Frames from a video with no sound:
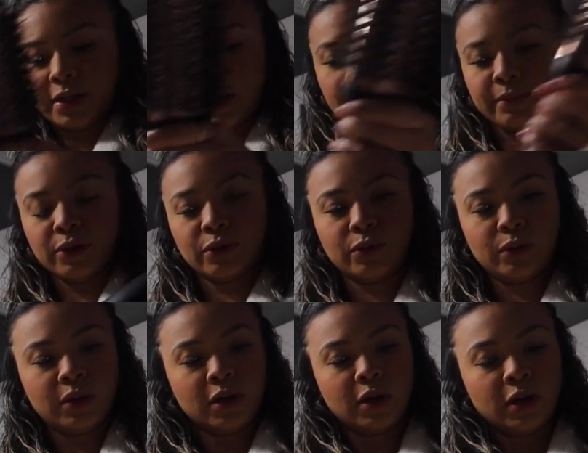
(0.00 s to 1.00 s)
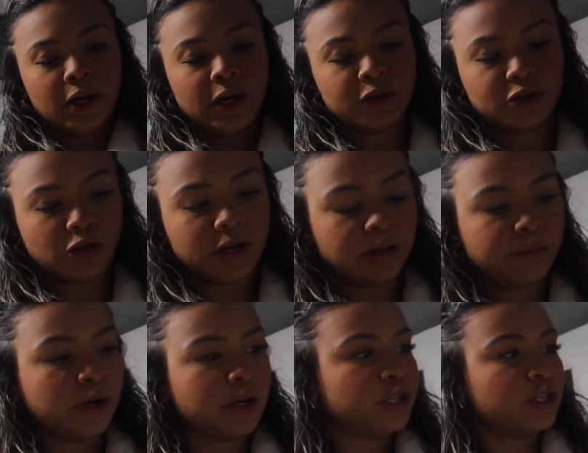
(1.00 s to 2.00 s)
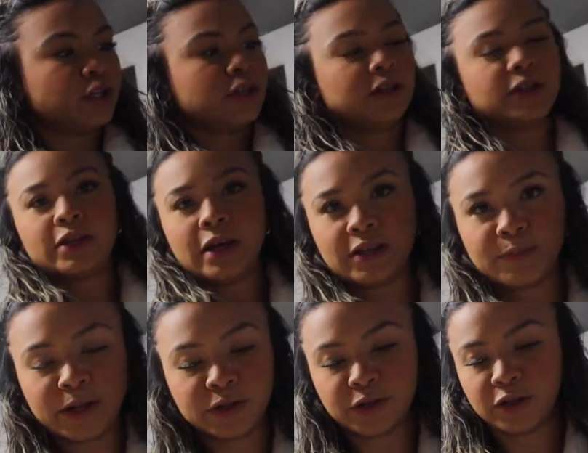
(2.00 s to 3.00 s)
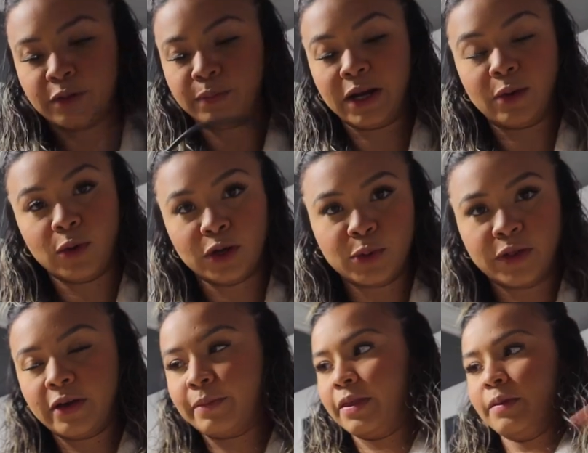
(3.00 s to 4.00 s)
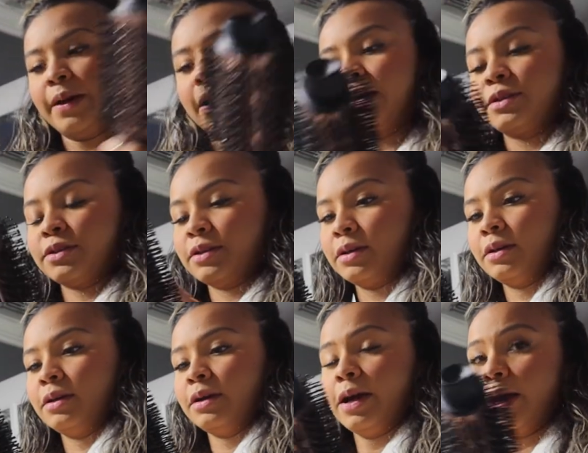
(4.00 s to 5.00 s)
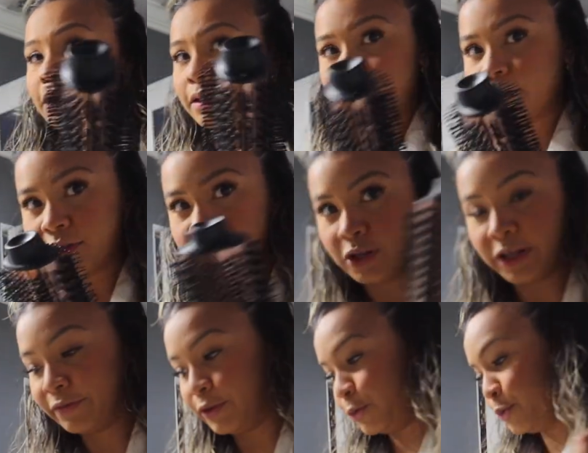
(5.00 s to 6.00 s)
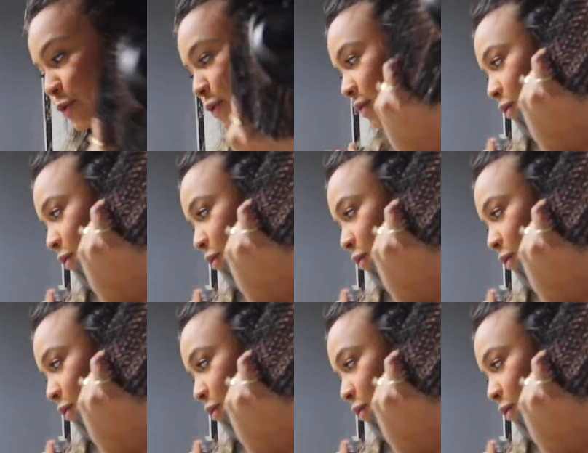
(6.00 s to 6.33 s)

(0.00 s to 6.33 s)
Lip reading: Tymo air straightening brush. This is not sponsored, but I worked with them in the past. And this is all I've used